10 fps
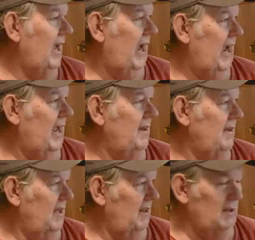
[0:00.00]
And
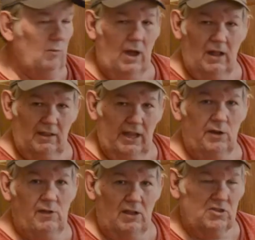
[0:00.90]
a little while
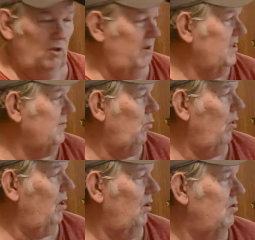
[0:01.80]
later, I'll show you some
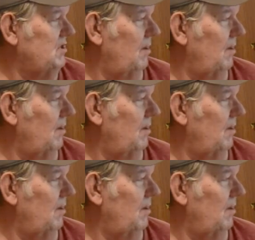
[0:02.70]
more close-up